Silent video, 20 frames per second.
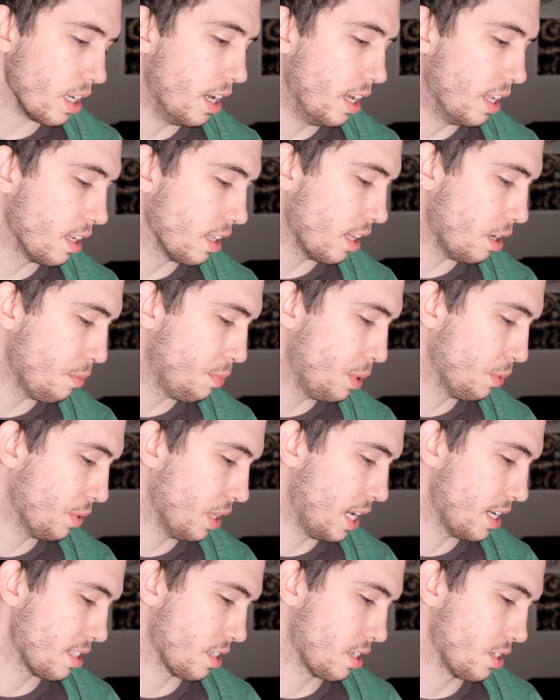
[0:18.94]
And a lot of people
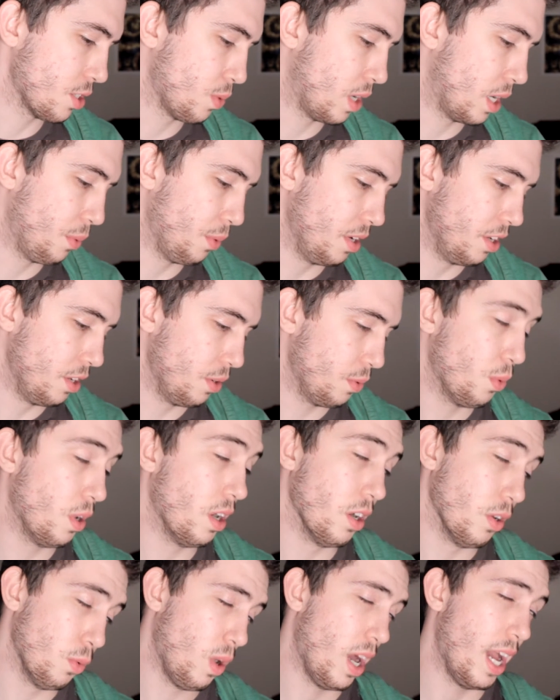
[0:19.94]
ask us why
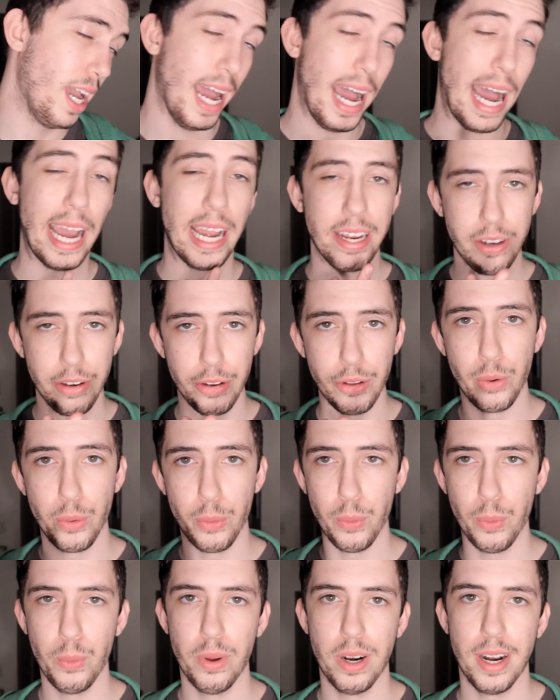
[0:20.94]
I
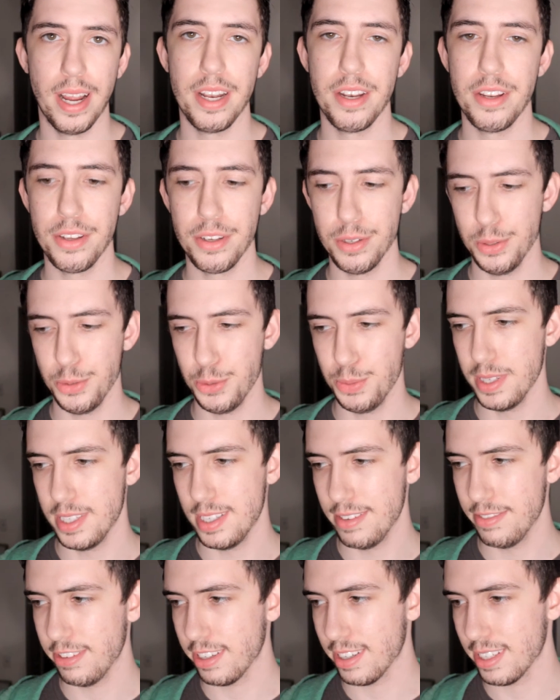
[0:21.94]
do what I do
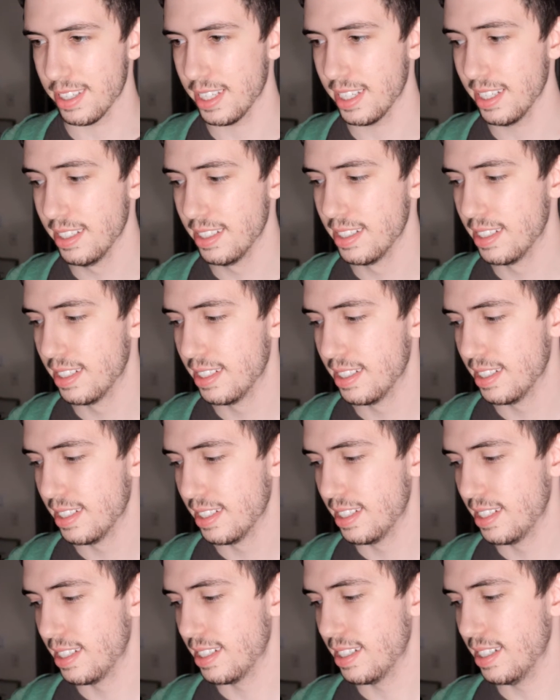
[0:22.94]
specifically.
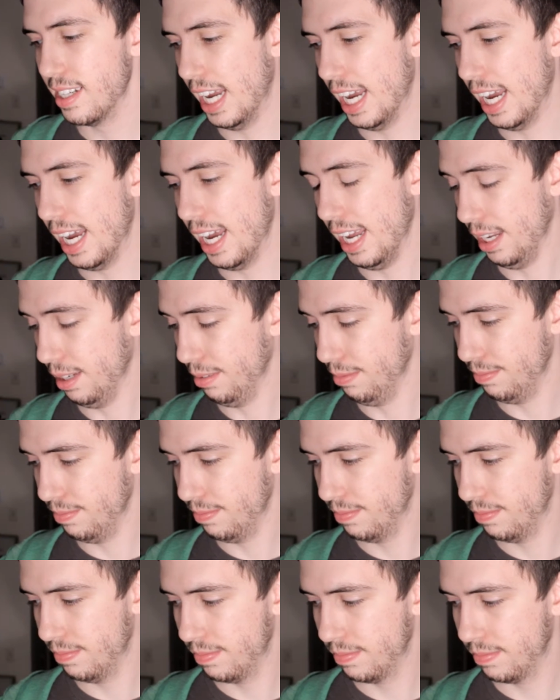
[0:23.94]
Why
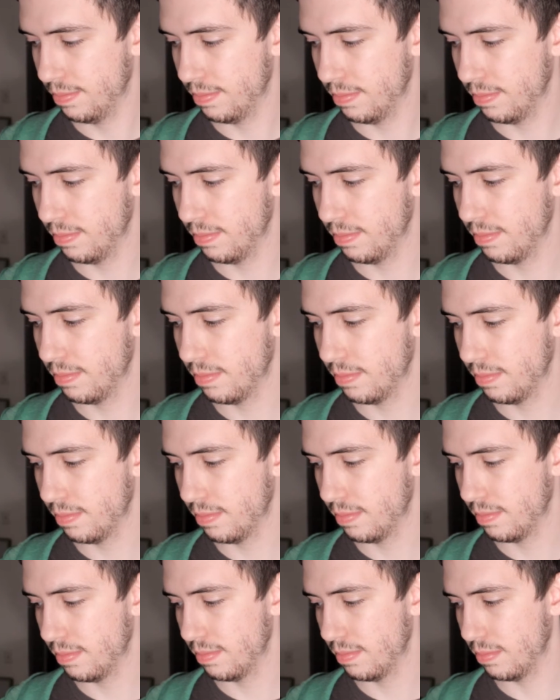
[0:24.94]

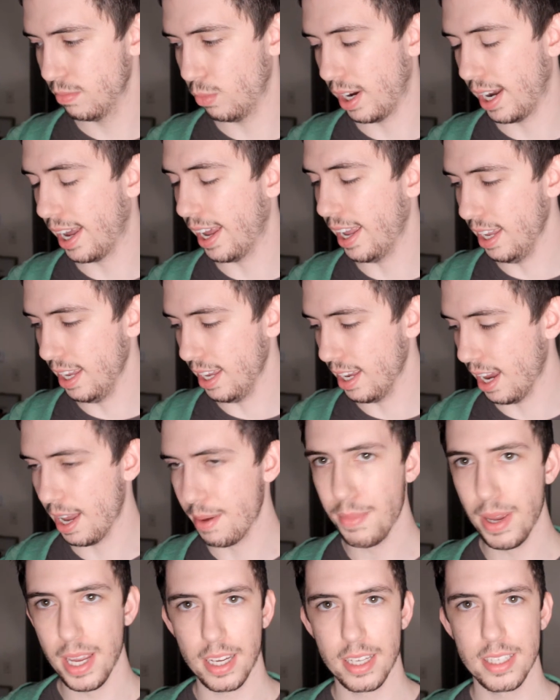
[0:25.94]
I
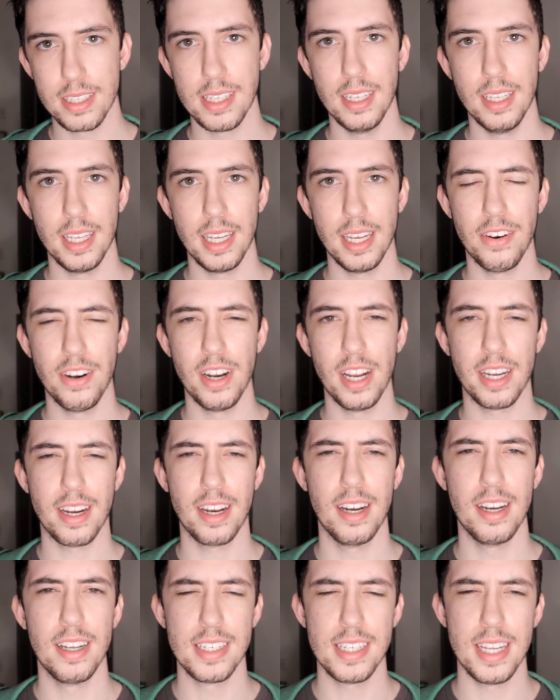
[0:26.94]
make silly internet
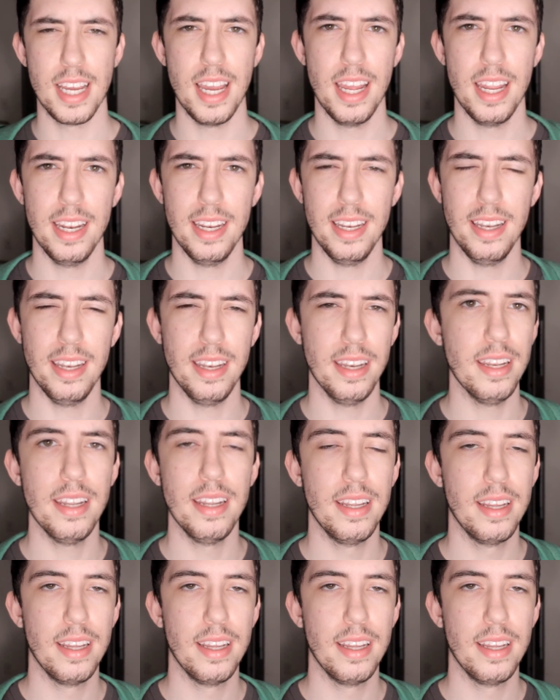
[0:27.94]
content and